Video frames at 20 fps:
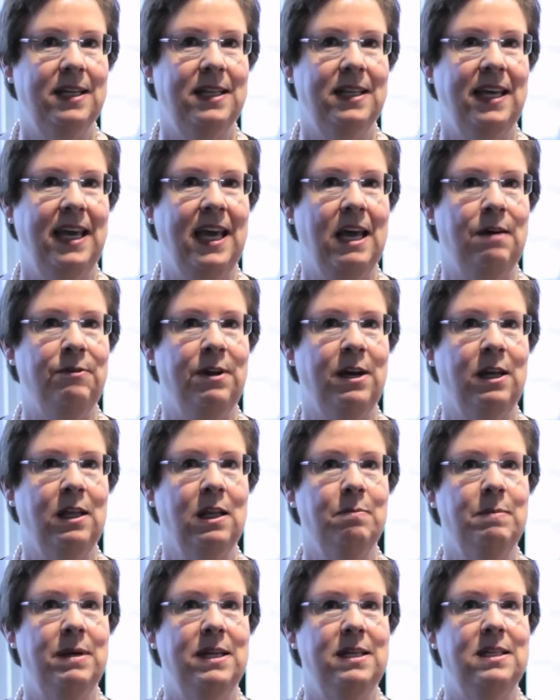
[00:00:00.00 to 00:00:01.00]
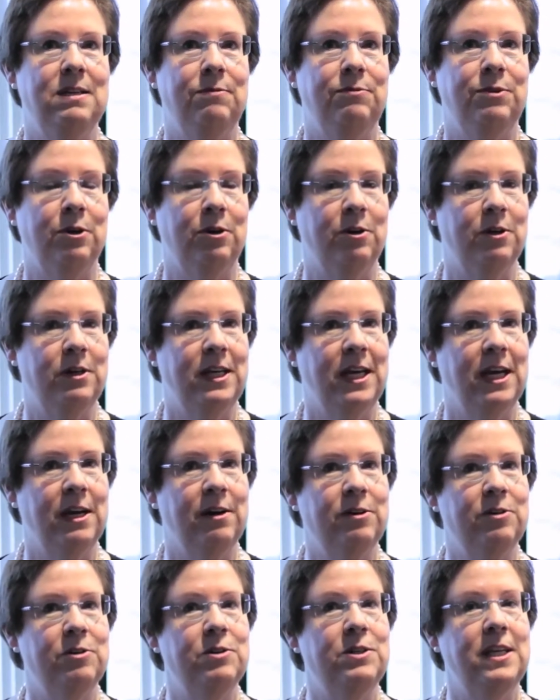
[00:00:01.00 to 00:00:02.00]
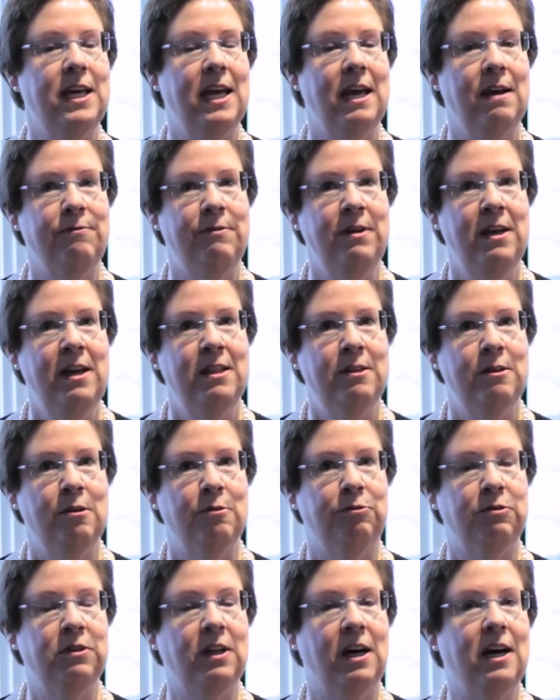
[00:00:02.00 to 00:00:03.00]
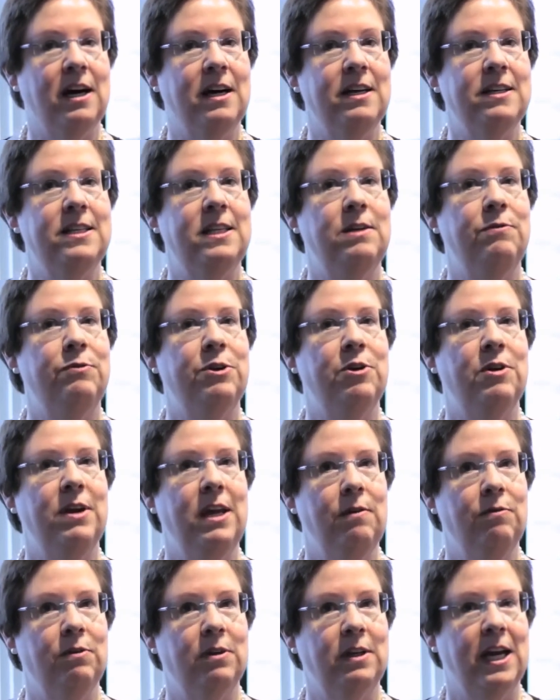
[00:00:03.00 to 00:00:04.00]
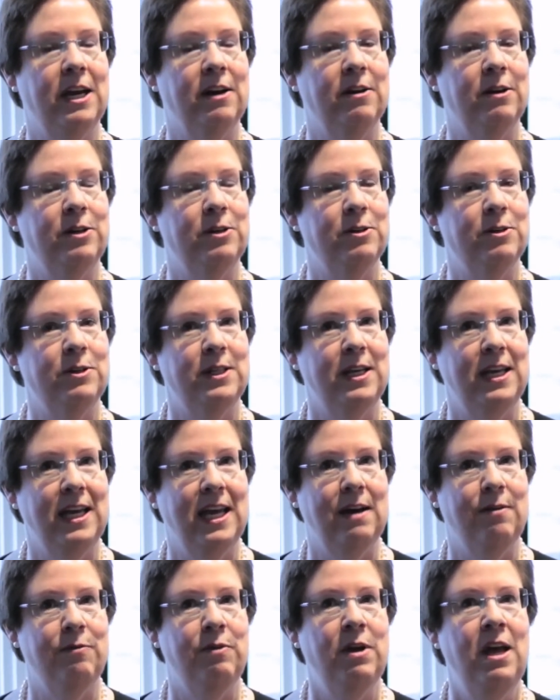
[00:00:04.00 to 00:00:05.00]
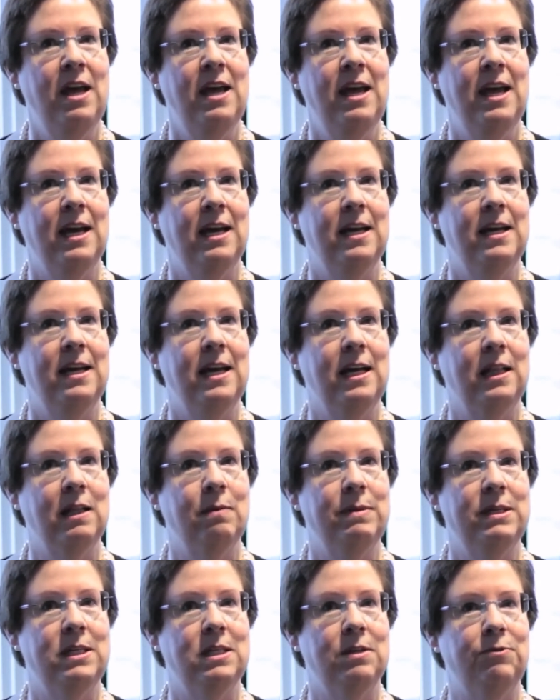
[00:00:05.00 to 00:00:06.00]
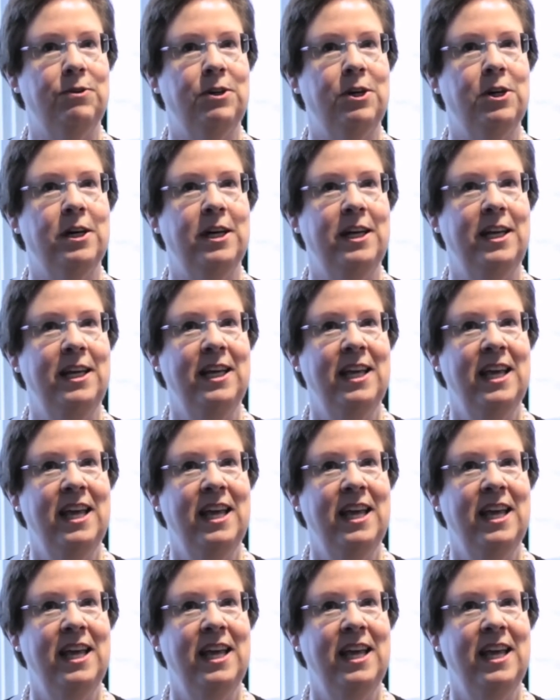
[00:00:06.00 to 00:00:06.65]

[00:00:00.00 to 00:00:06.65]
They have elements. If they're good characters, they have their flaws, and if they're evil characters, they have elements of good.